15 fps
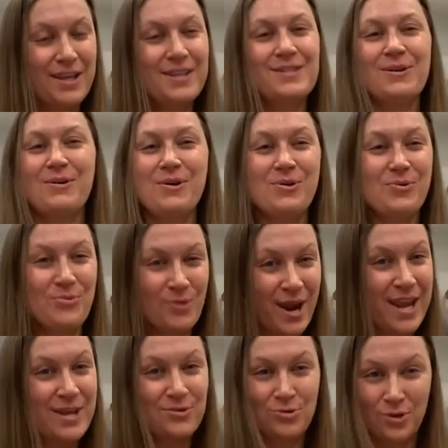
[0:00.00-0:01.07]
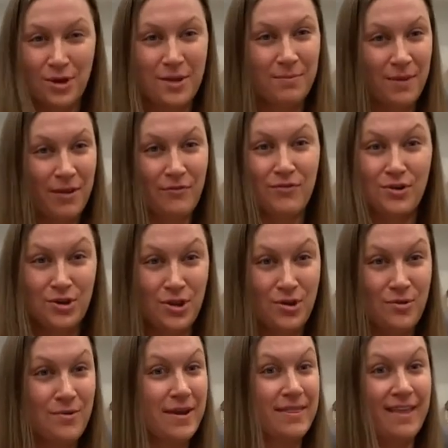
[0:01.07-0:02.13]
So a great treatment for you
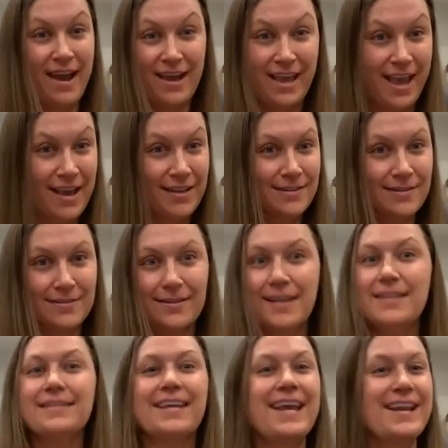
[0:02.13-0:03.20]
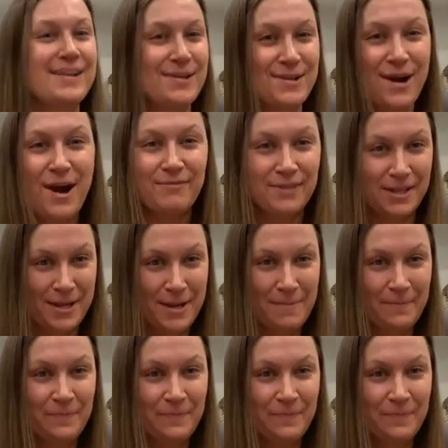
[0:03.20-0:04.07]
in that case is getting you to ovulate.